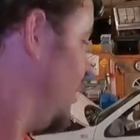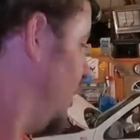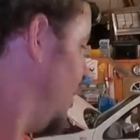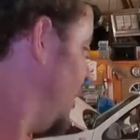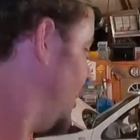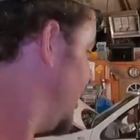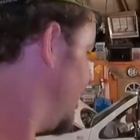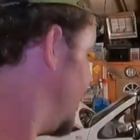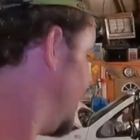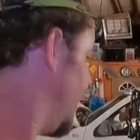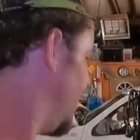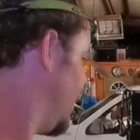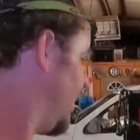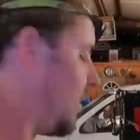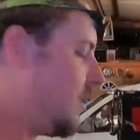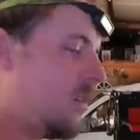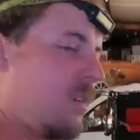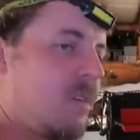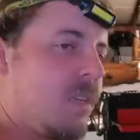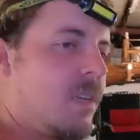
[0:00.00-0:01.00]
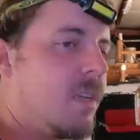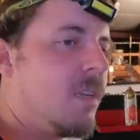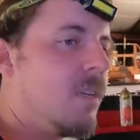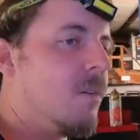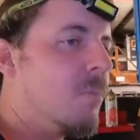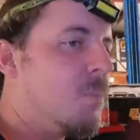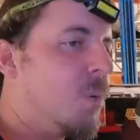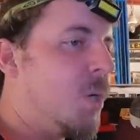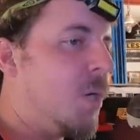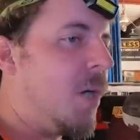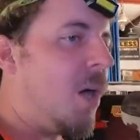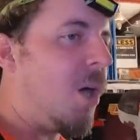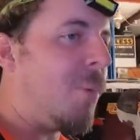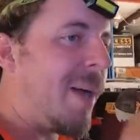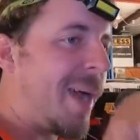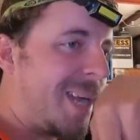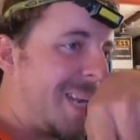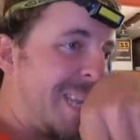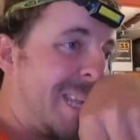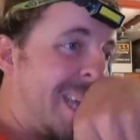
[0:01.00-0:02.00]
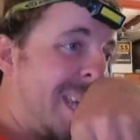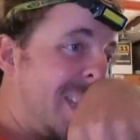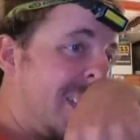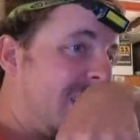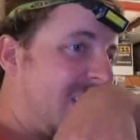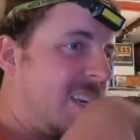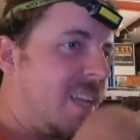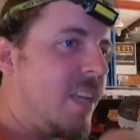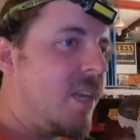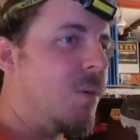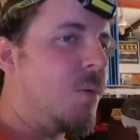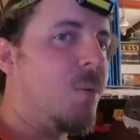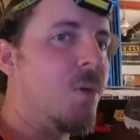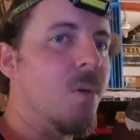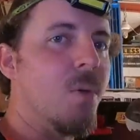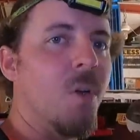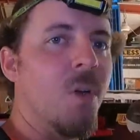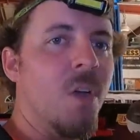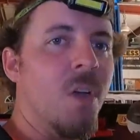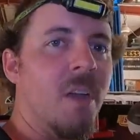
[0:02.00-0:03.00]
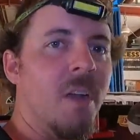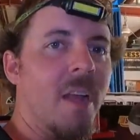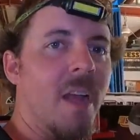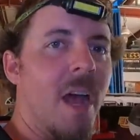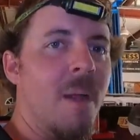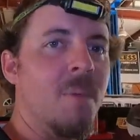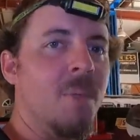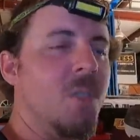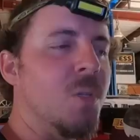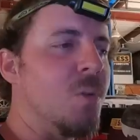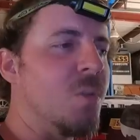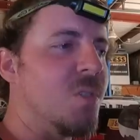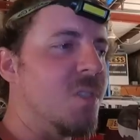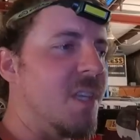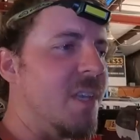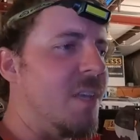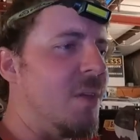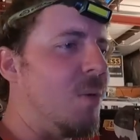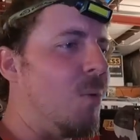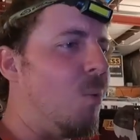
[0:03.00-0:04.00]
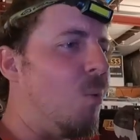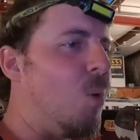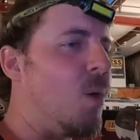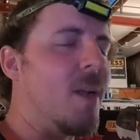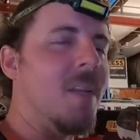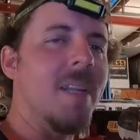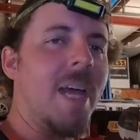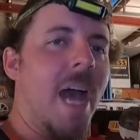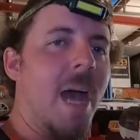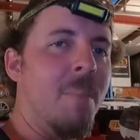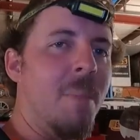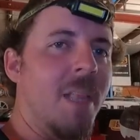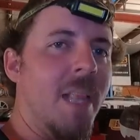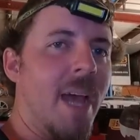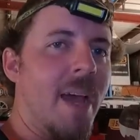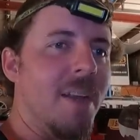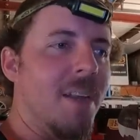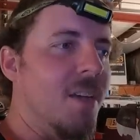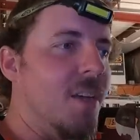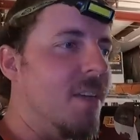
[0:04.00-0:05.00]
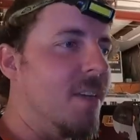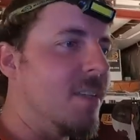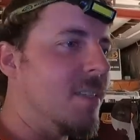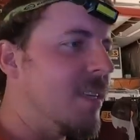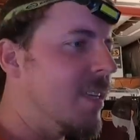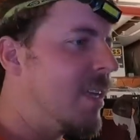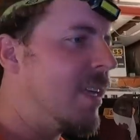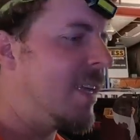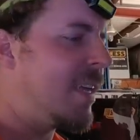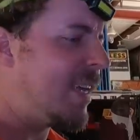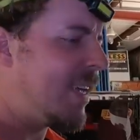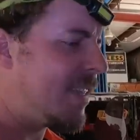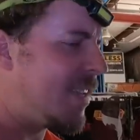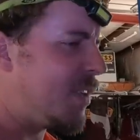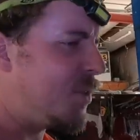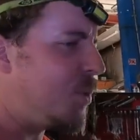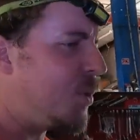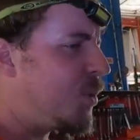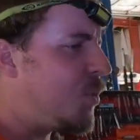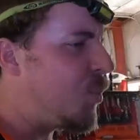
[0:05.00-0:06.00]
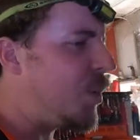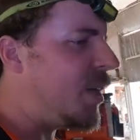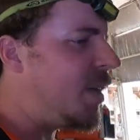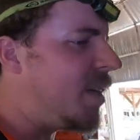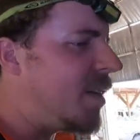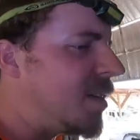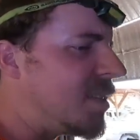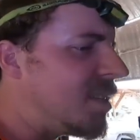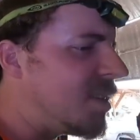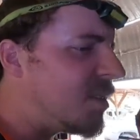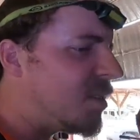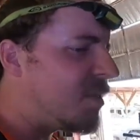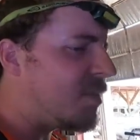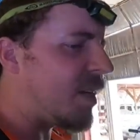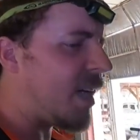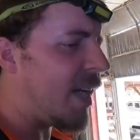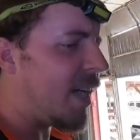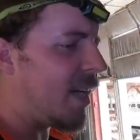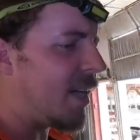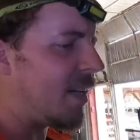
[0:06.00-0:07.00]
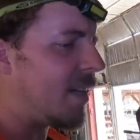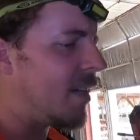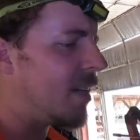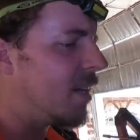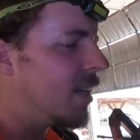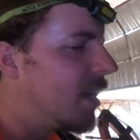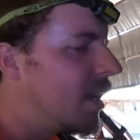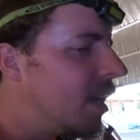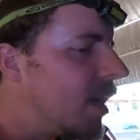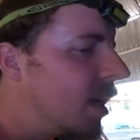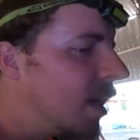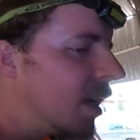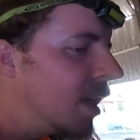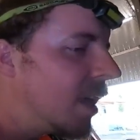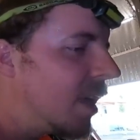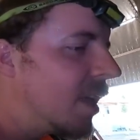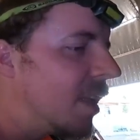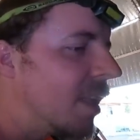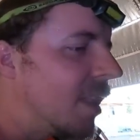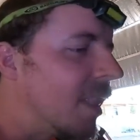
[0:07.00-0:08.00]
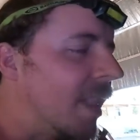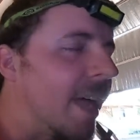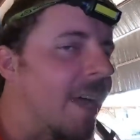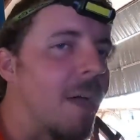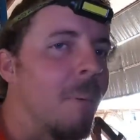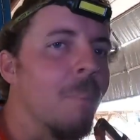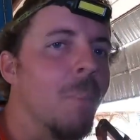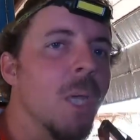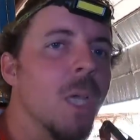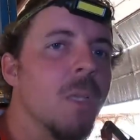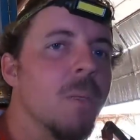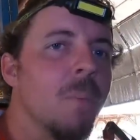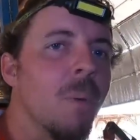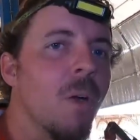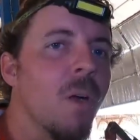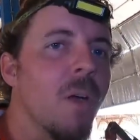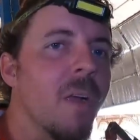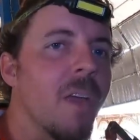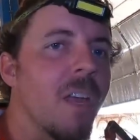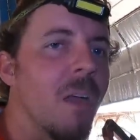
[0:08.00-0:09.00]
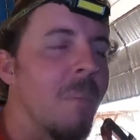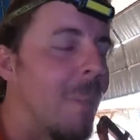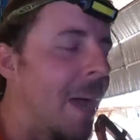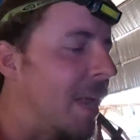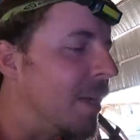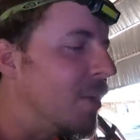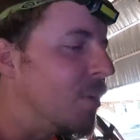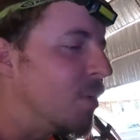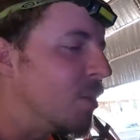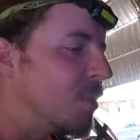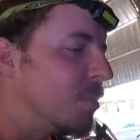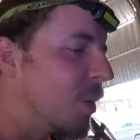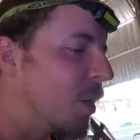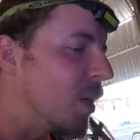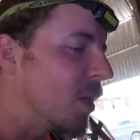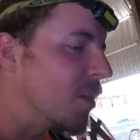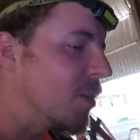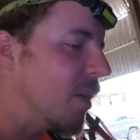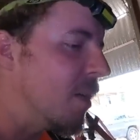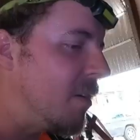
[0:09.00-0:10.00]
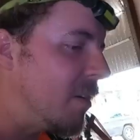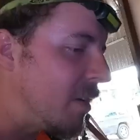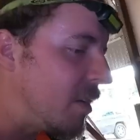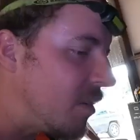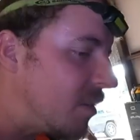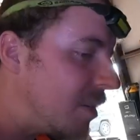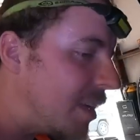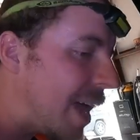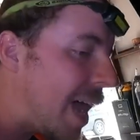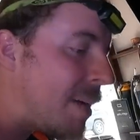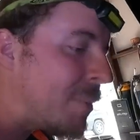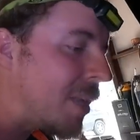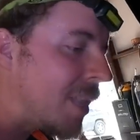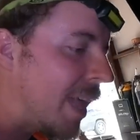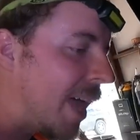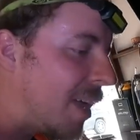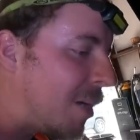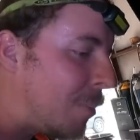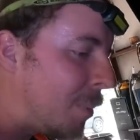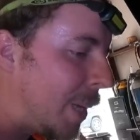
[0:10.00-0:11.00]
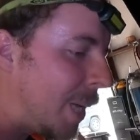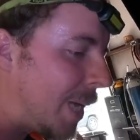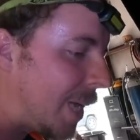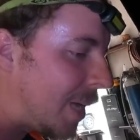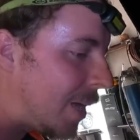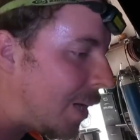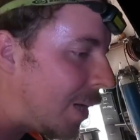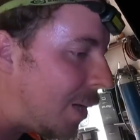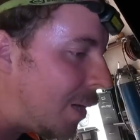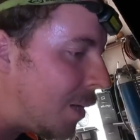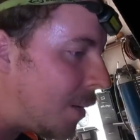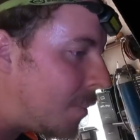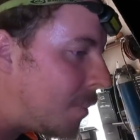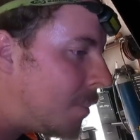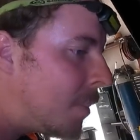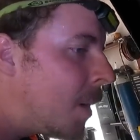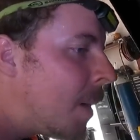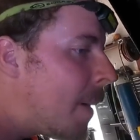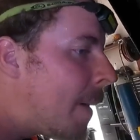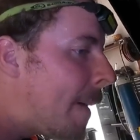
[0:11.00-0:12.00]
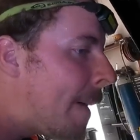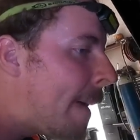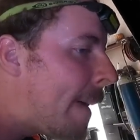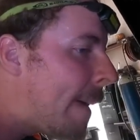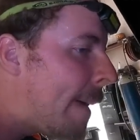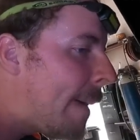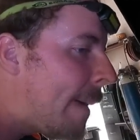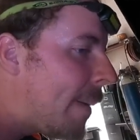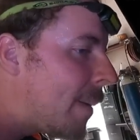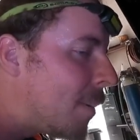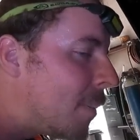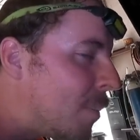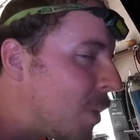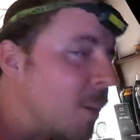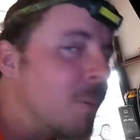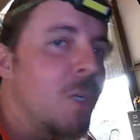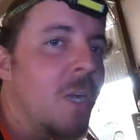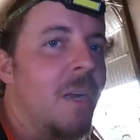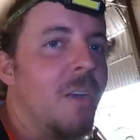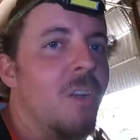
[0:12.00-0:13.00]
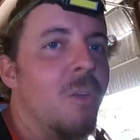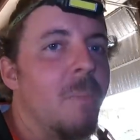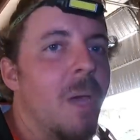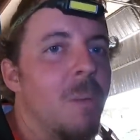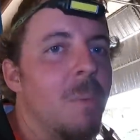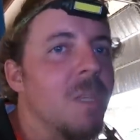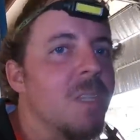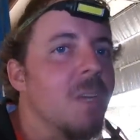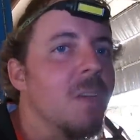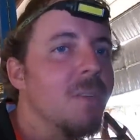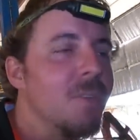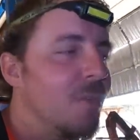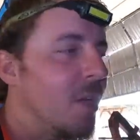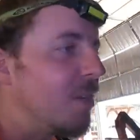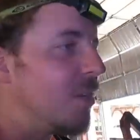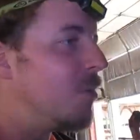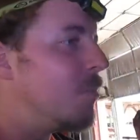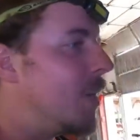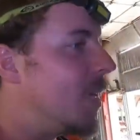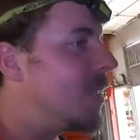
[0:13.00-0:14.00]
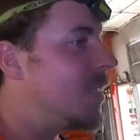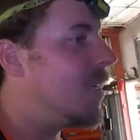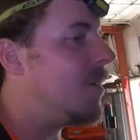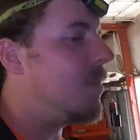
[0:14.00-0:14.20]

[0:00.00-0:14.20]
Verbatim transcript: new plugs in it, put it all back together, get it to where it run, and I'm just gonna see what a timing light does. That's what's weird is it's firing like a big spark and a minute spark. So I don't know if timing light will pick it up, but I'm trying to do baby steps before I do big